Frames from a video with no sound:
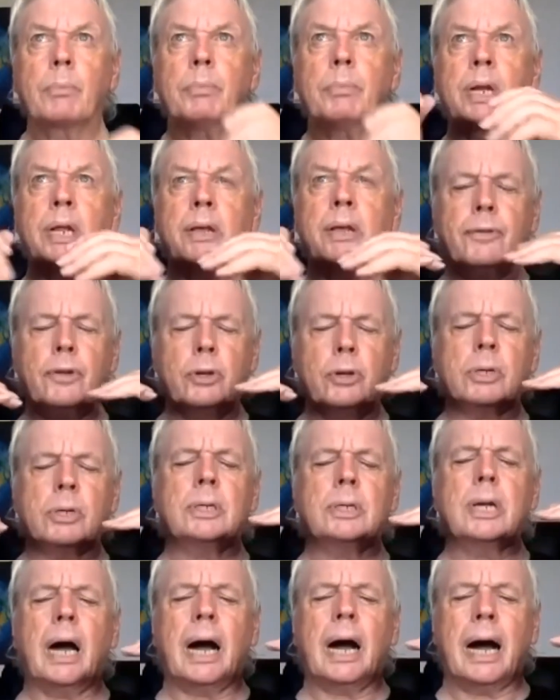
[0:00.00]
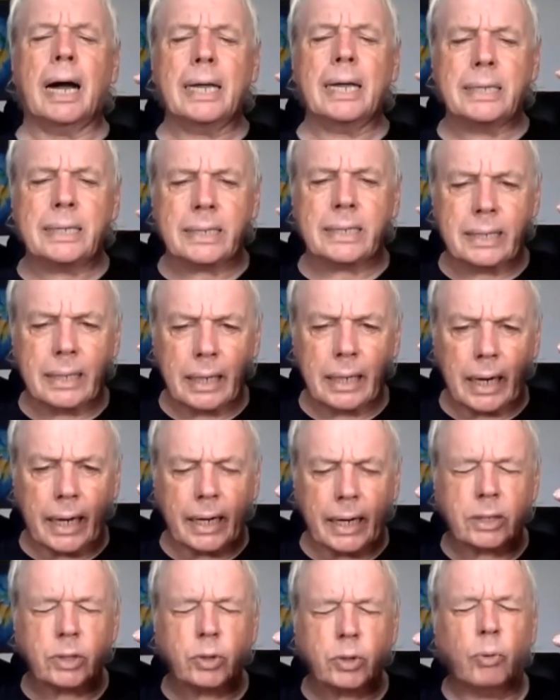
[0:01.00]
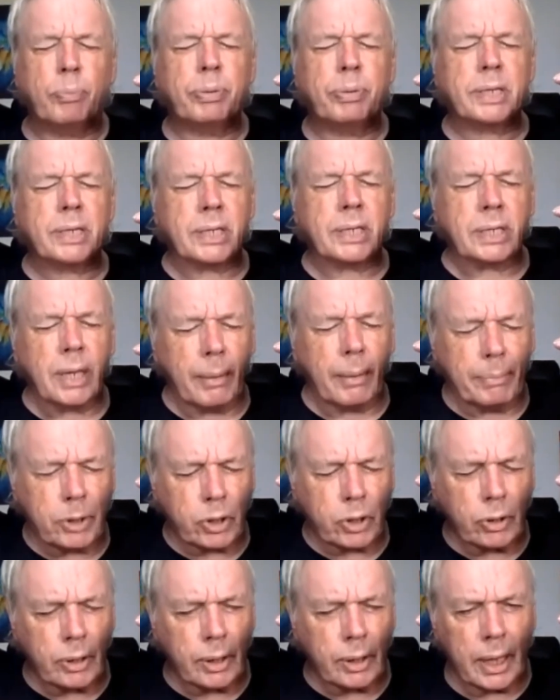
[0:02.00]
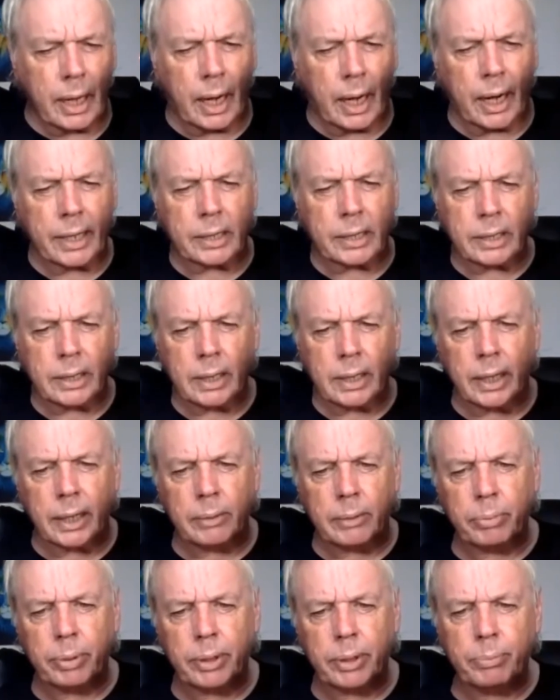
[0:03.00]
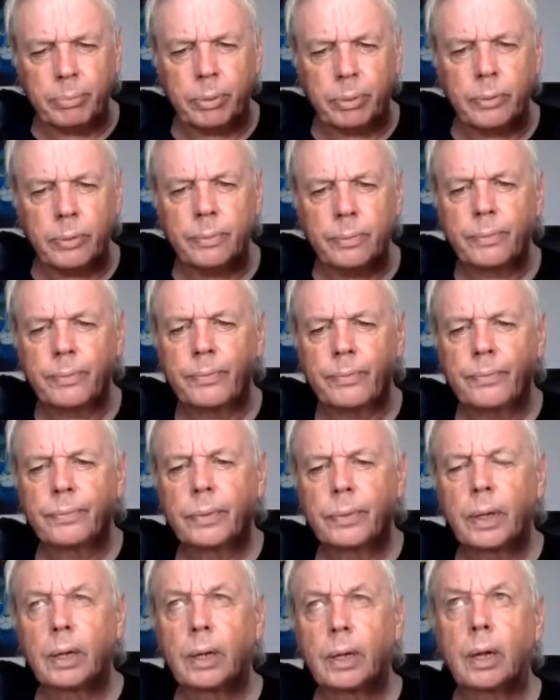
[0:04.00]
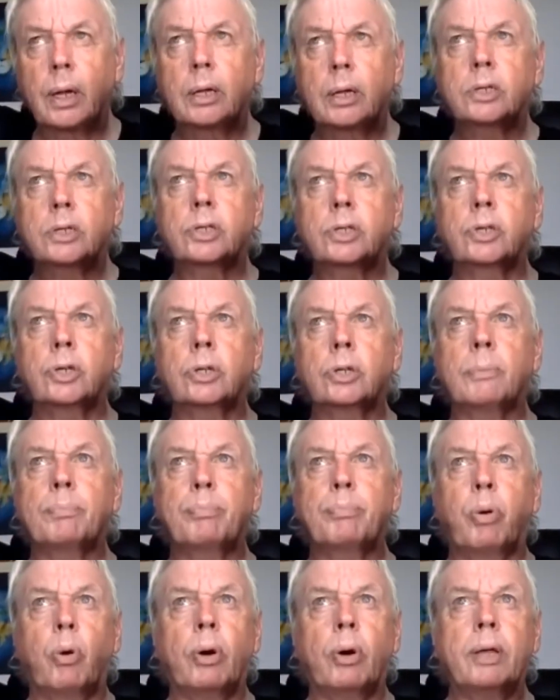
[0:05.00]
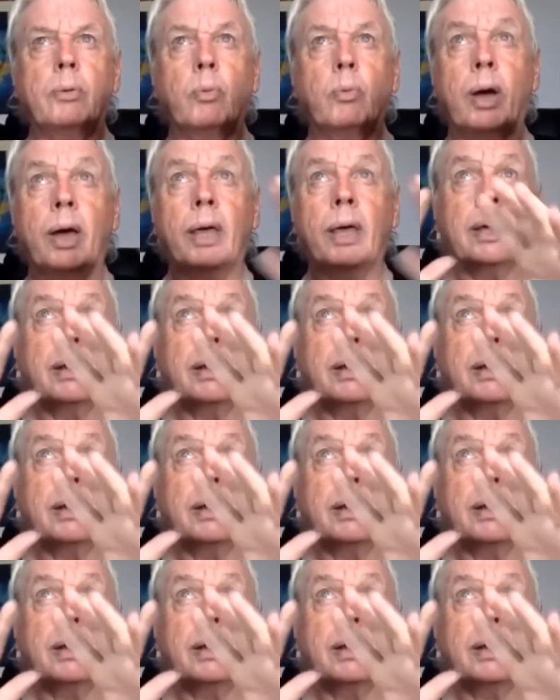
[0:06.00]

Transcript: But if you can isolate or perceptually isolate people, to the point where